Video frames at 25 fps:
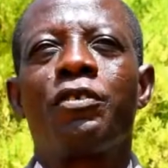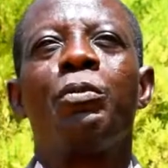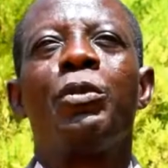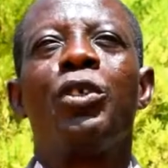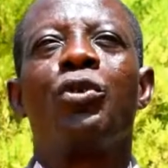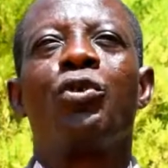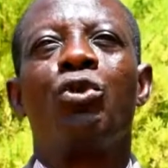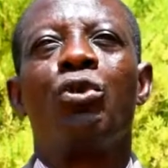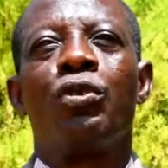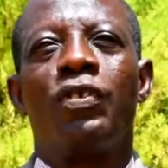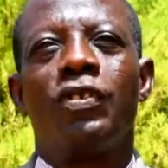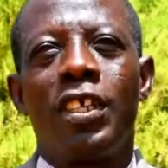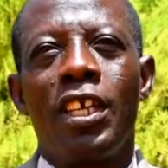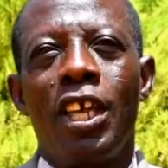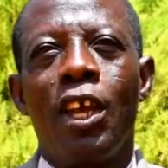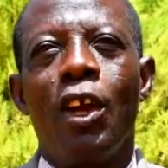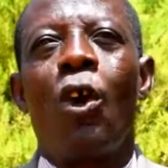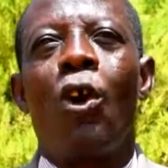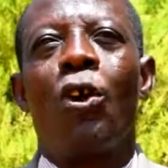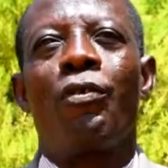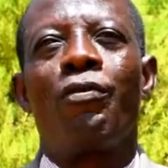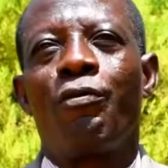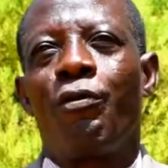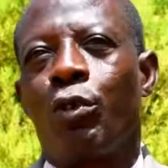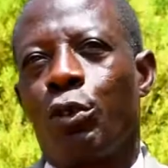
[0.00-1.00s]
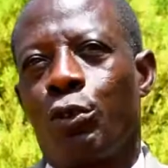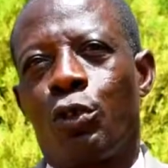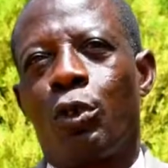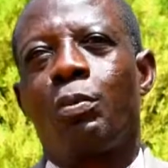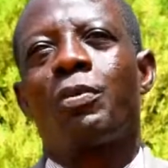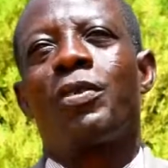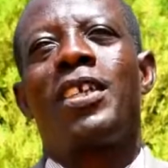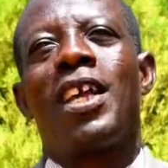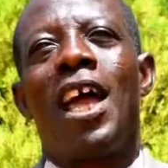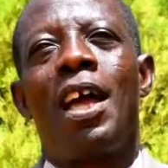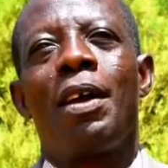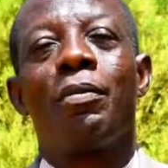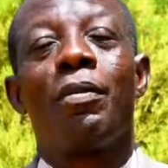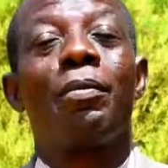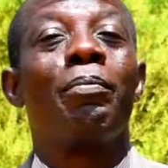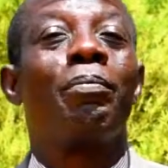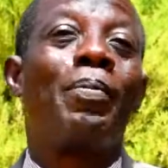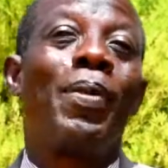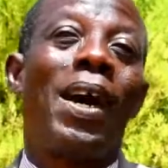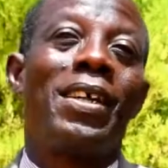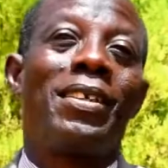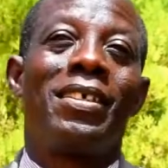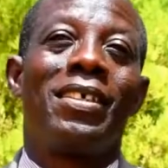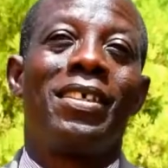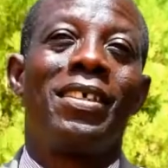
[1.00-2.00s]
me to stay on for some time.
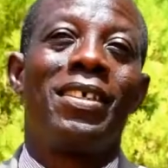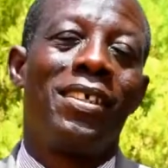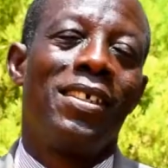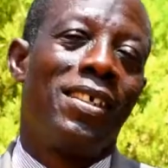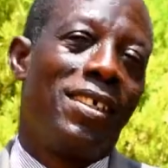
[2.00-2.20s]
But